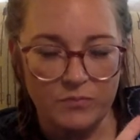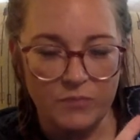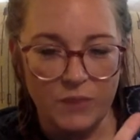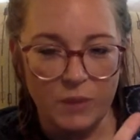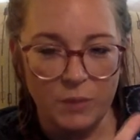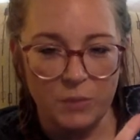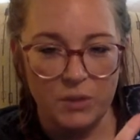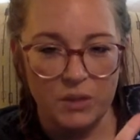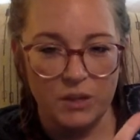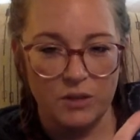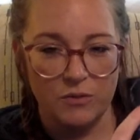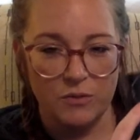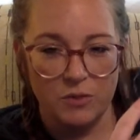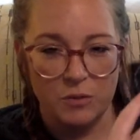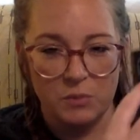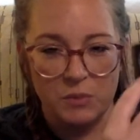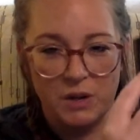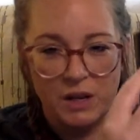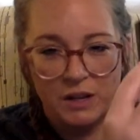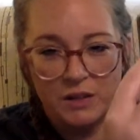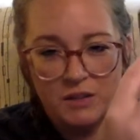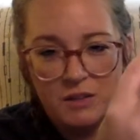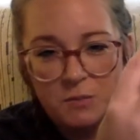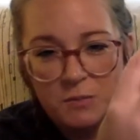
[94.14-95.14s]
but it
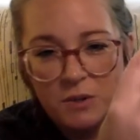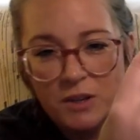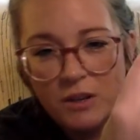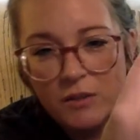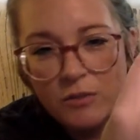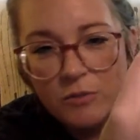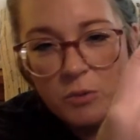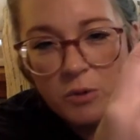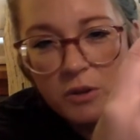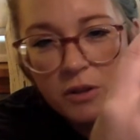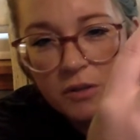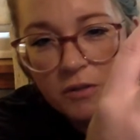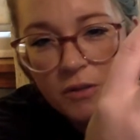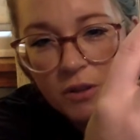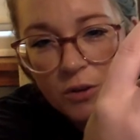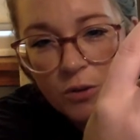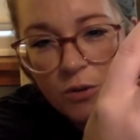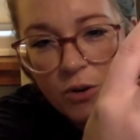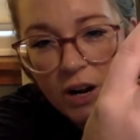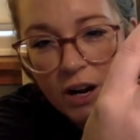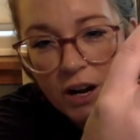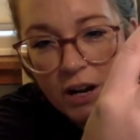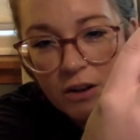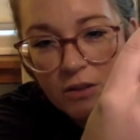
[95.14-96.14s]
reminds me of one of the
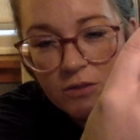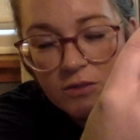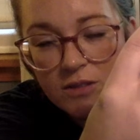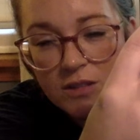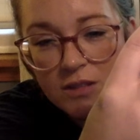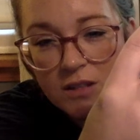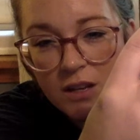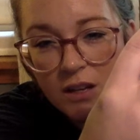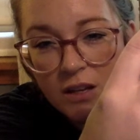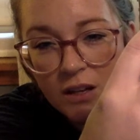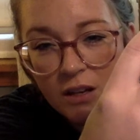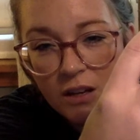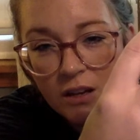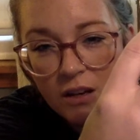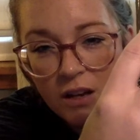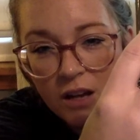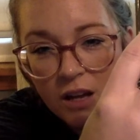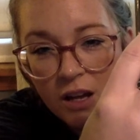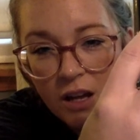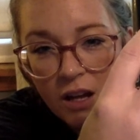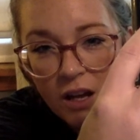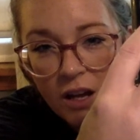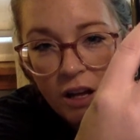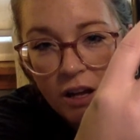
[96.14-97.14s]
crowns that
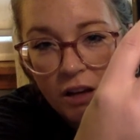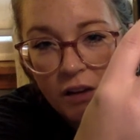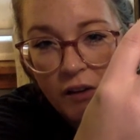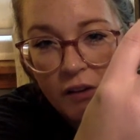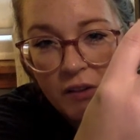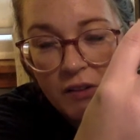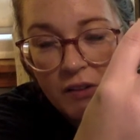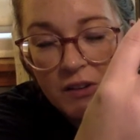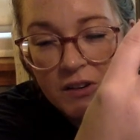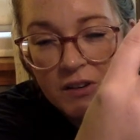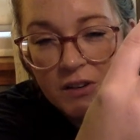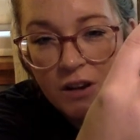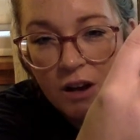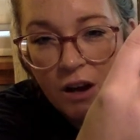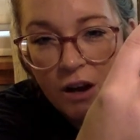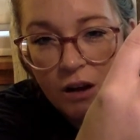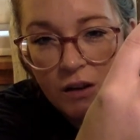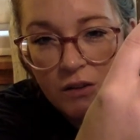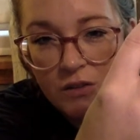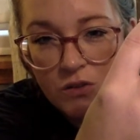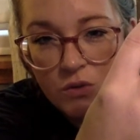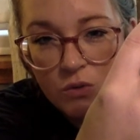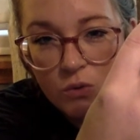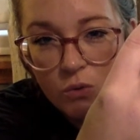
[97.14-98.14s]
the
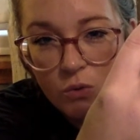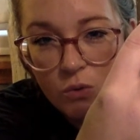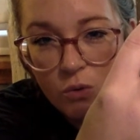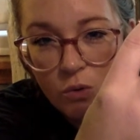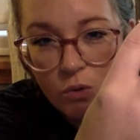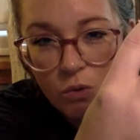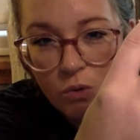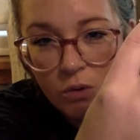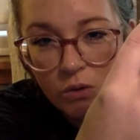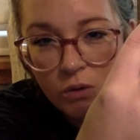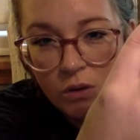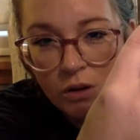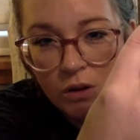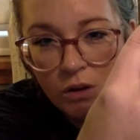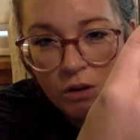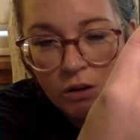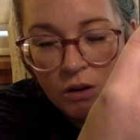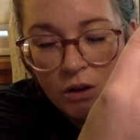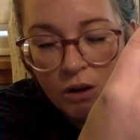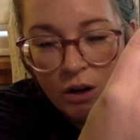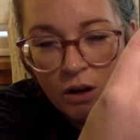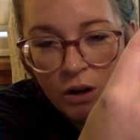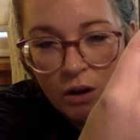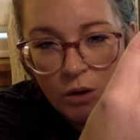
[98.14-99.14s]
Nazgul
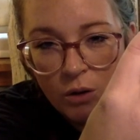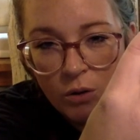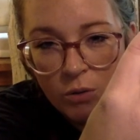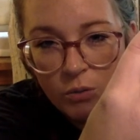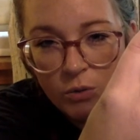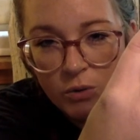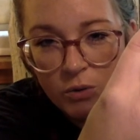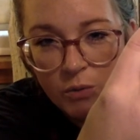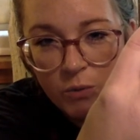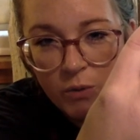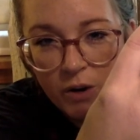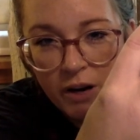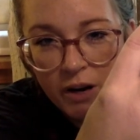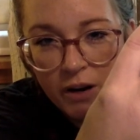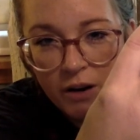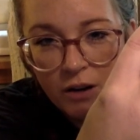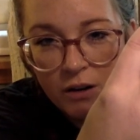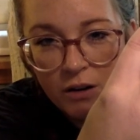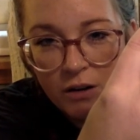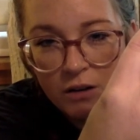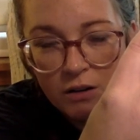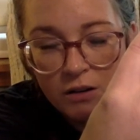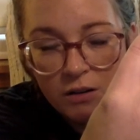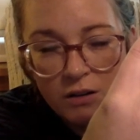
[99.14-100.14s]
would
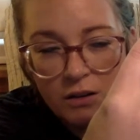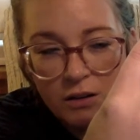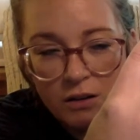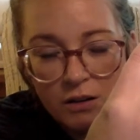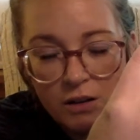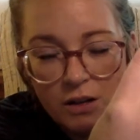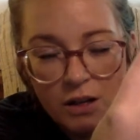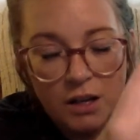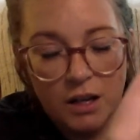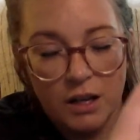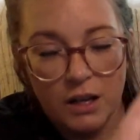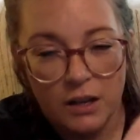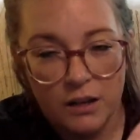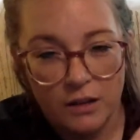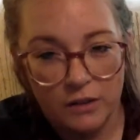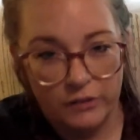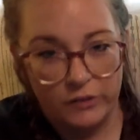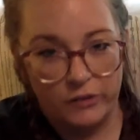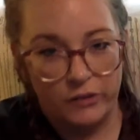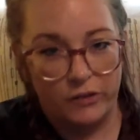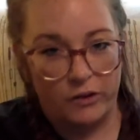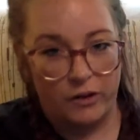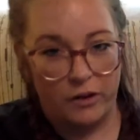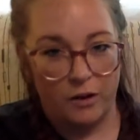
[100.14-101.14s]
wear.
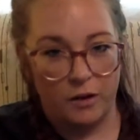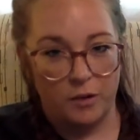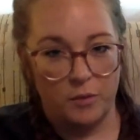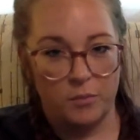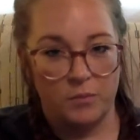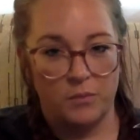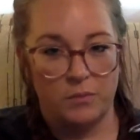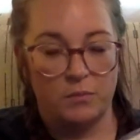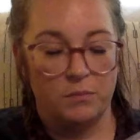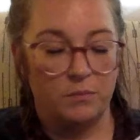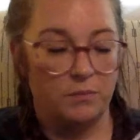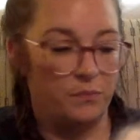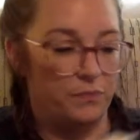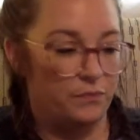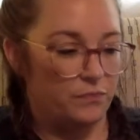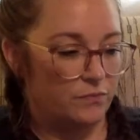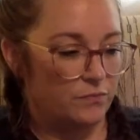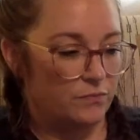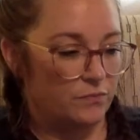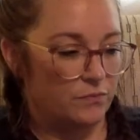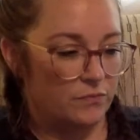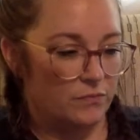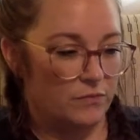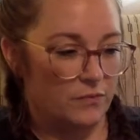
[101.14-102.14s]
And
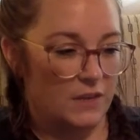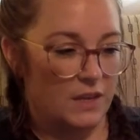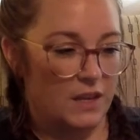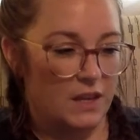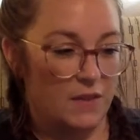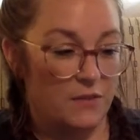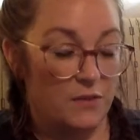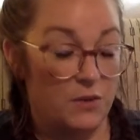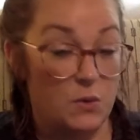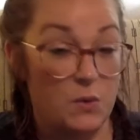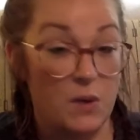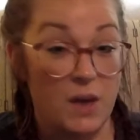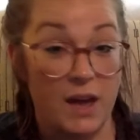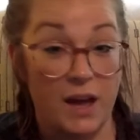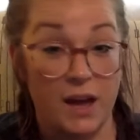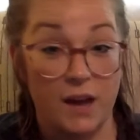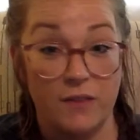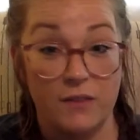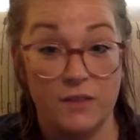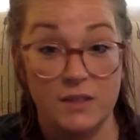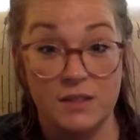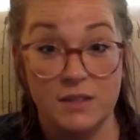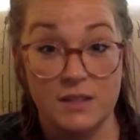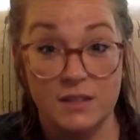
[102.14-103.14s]
if you
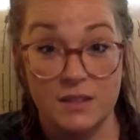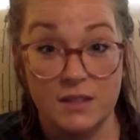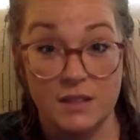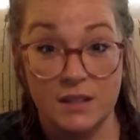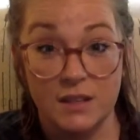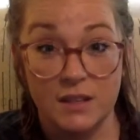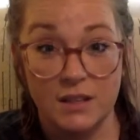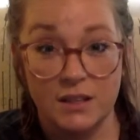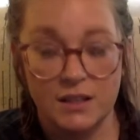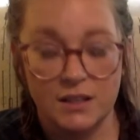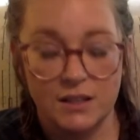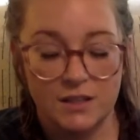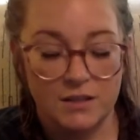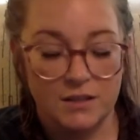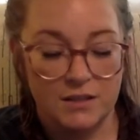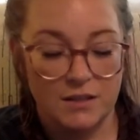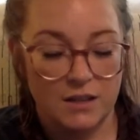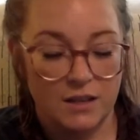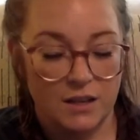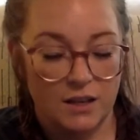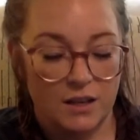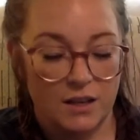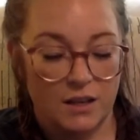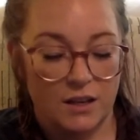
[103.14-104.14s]
haven't seen it,
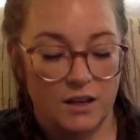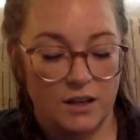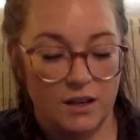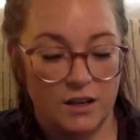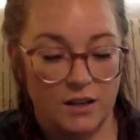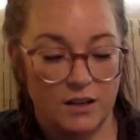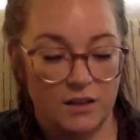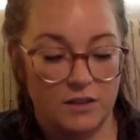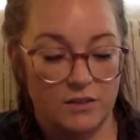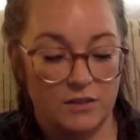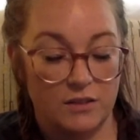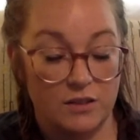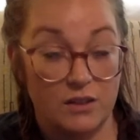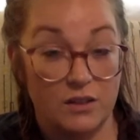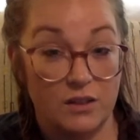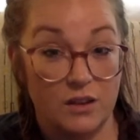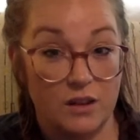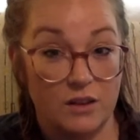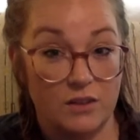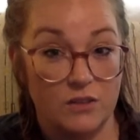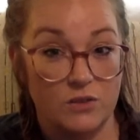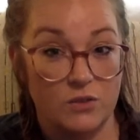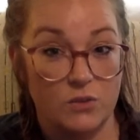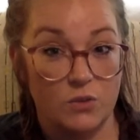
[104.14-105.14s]
the
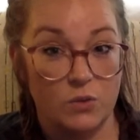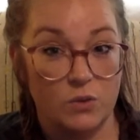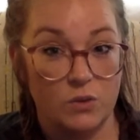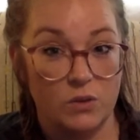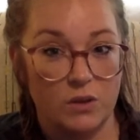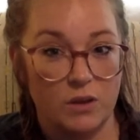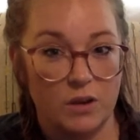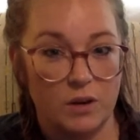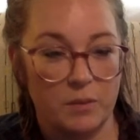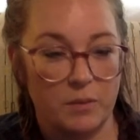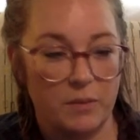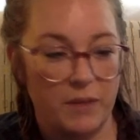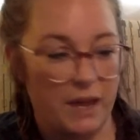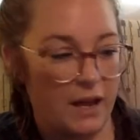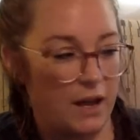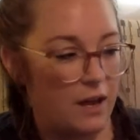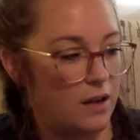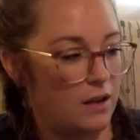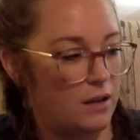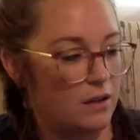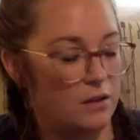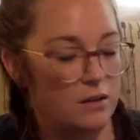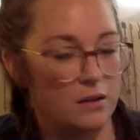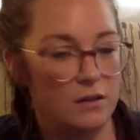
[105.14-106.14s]
Nazgul are
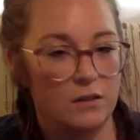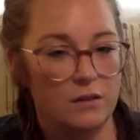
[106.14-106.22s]
bad.